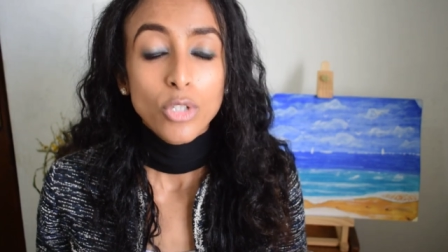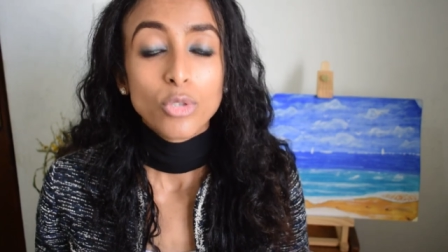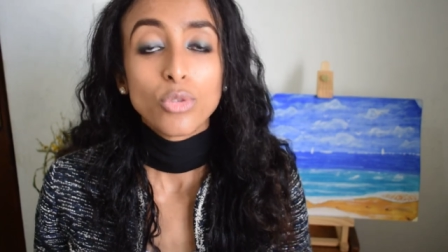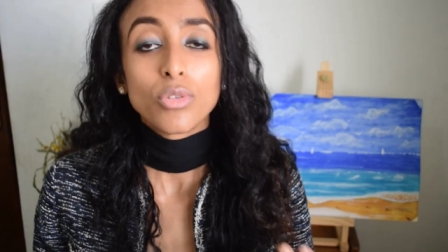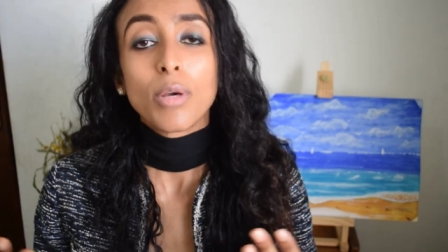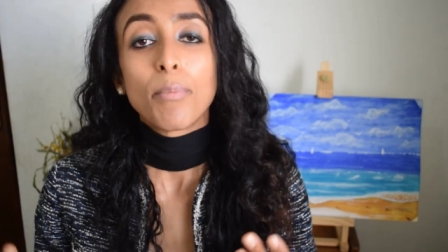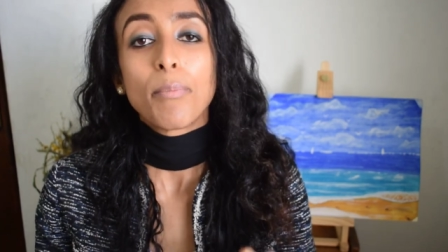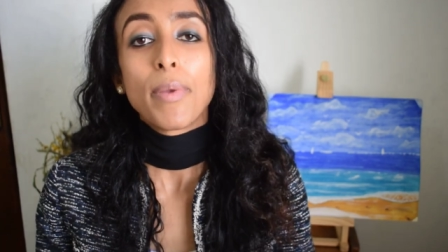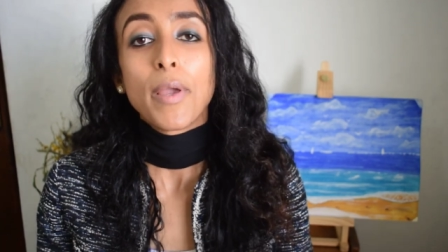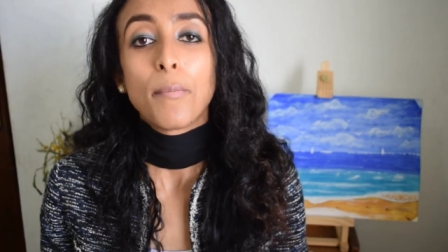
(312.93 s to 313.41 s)
to
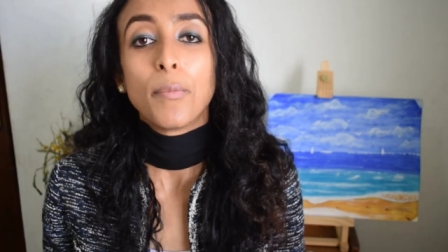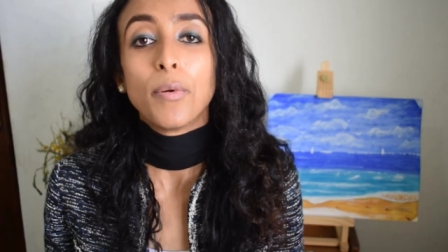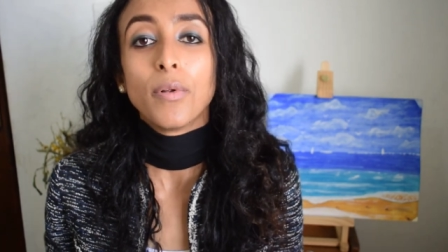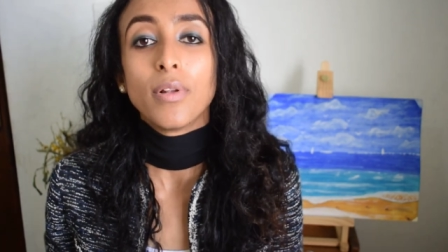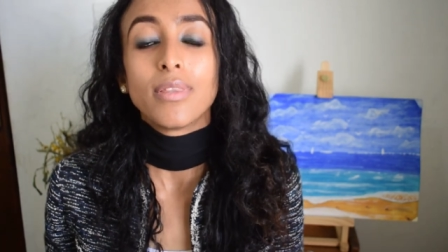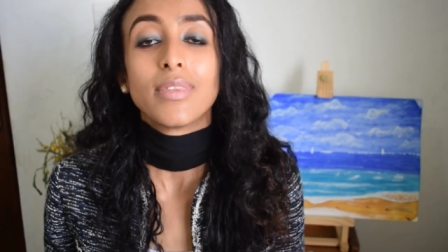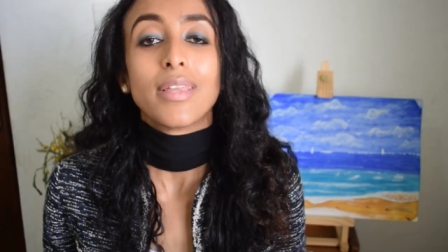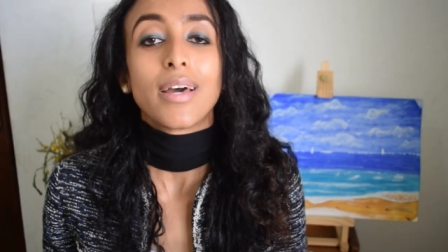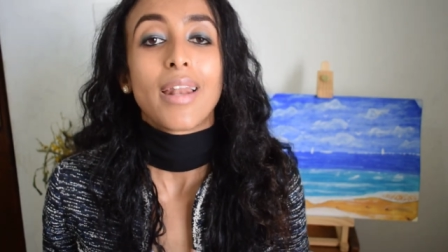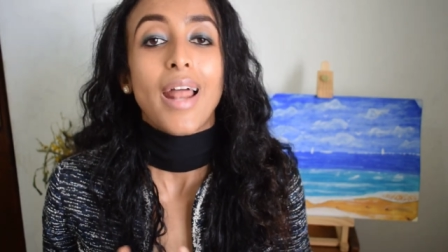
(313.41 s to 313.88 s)
the
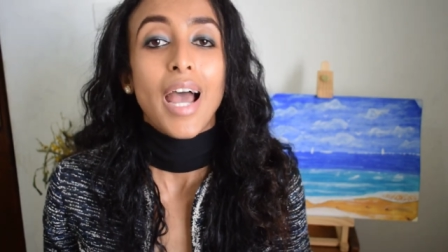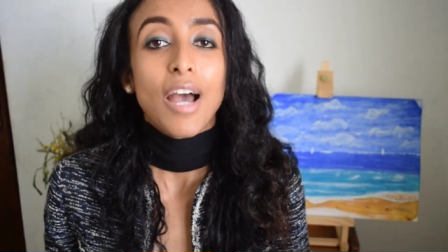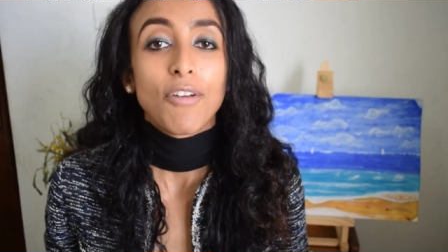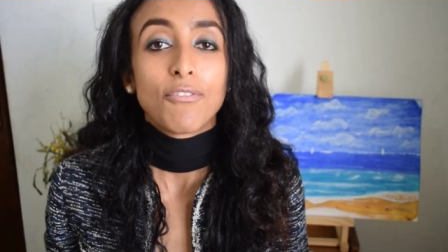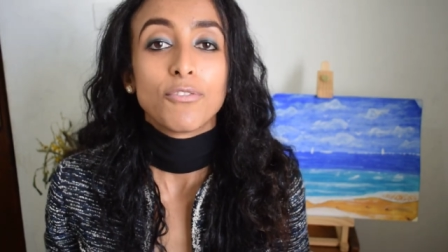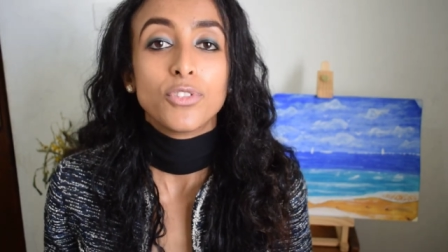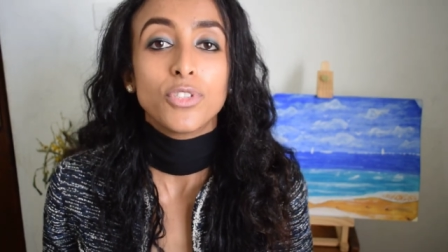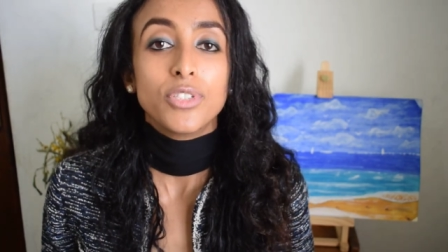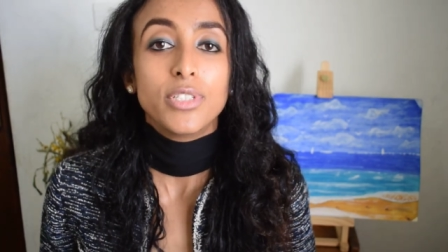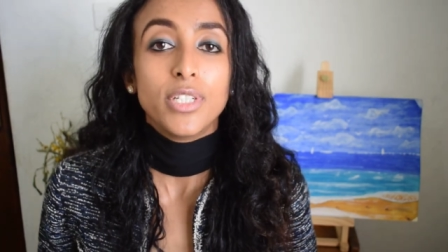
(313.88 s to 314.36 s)
people that
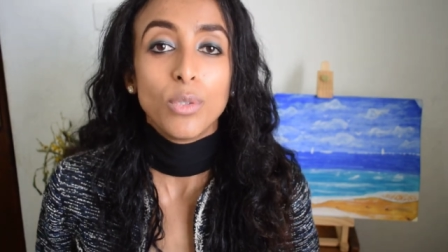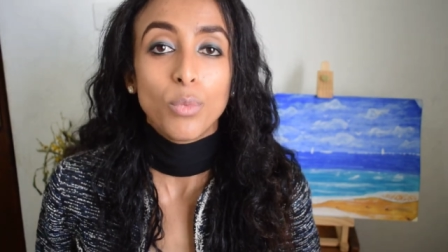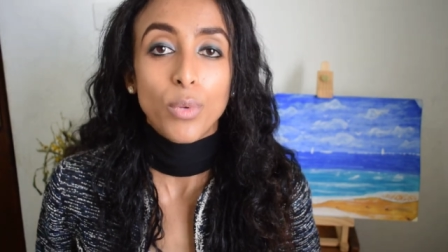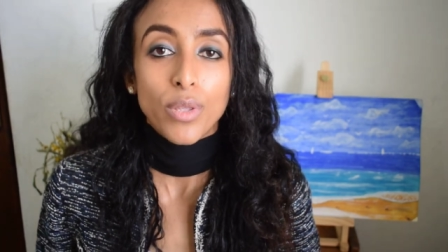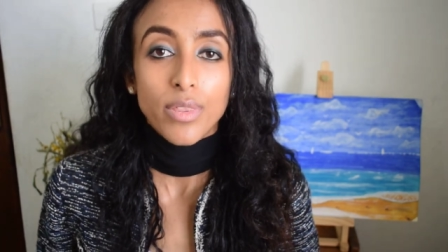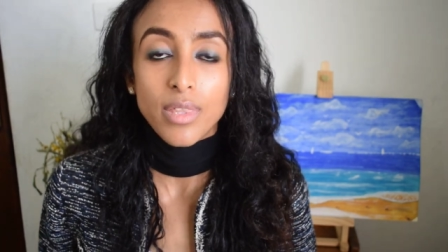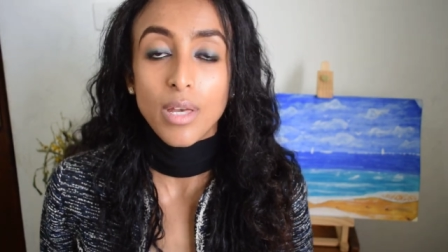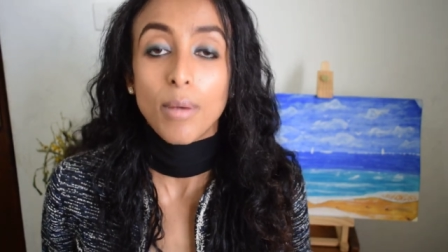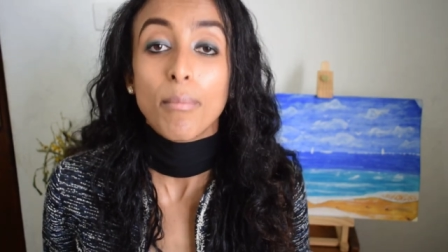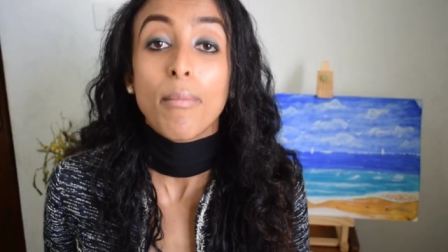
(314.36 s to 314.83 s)
have to deal
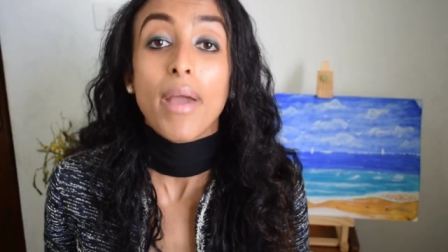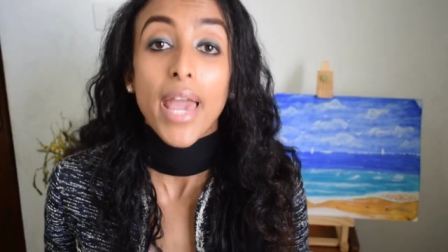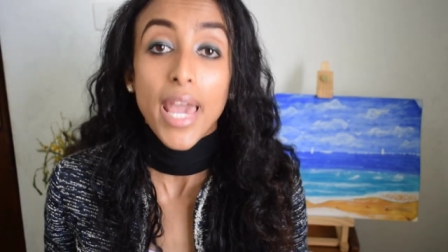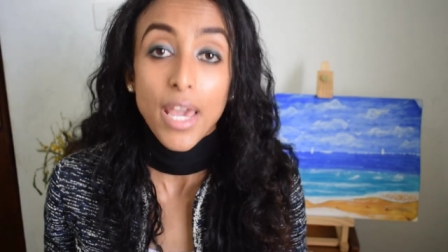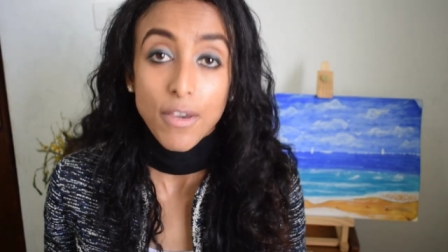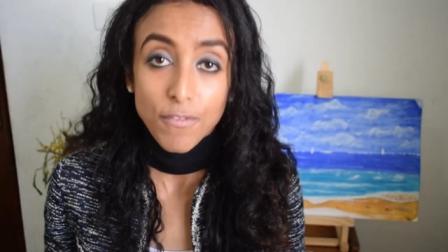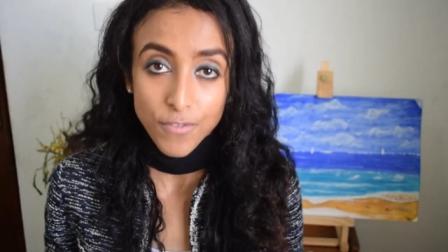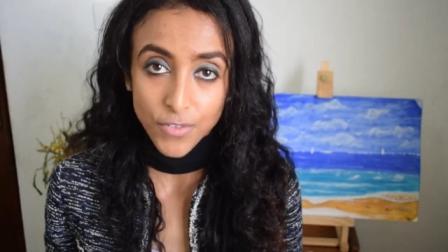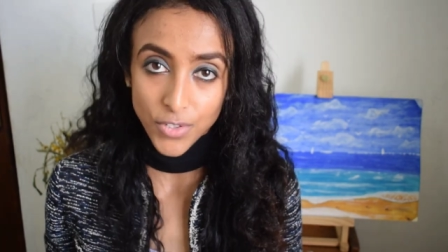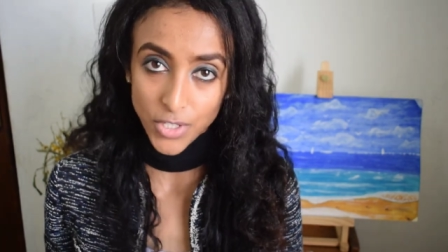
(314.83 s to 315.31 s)
with them
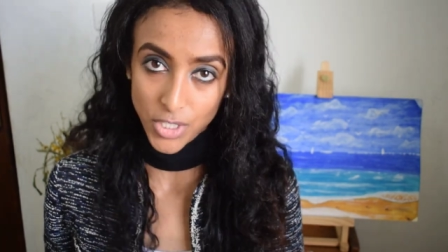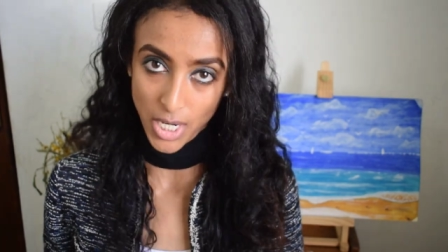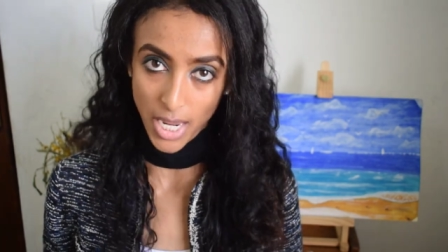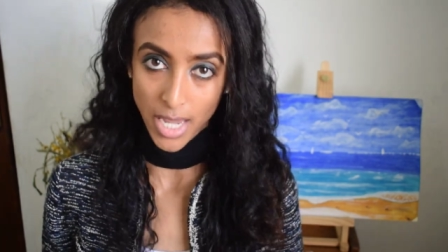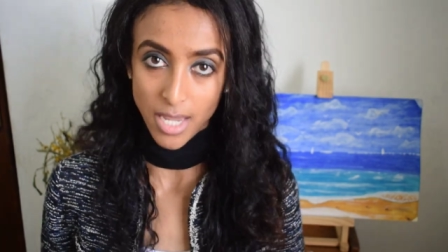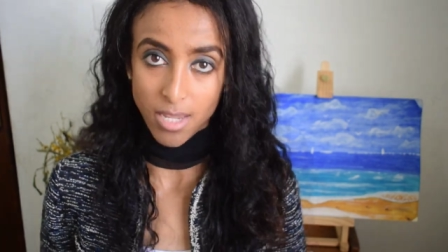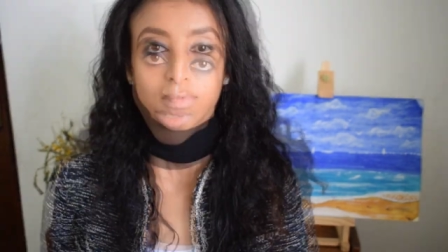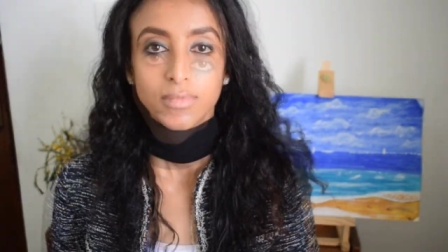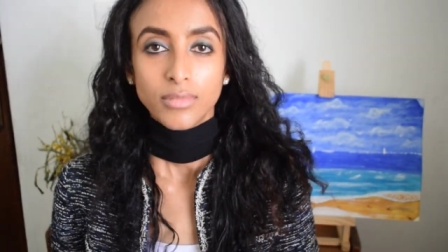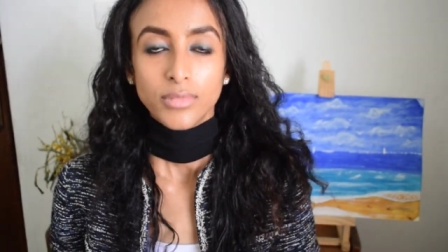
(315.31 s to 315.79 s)
every day.